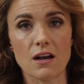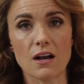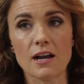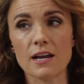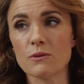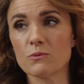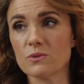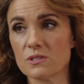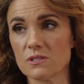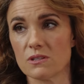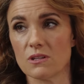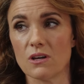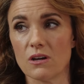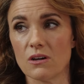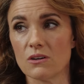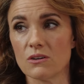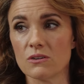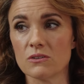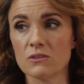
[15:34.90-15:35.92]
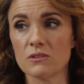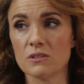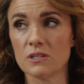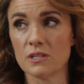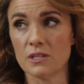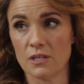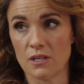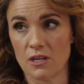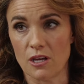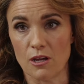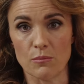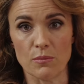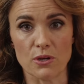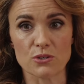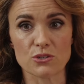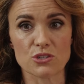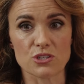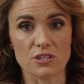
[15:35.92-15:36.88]
I was low
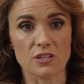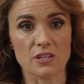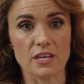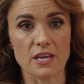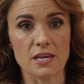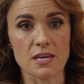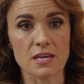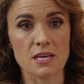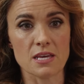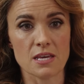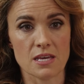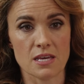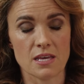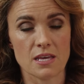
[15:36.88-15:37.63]
emotionally.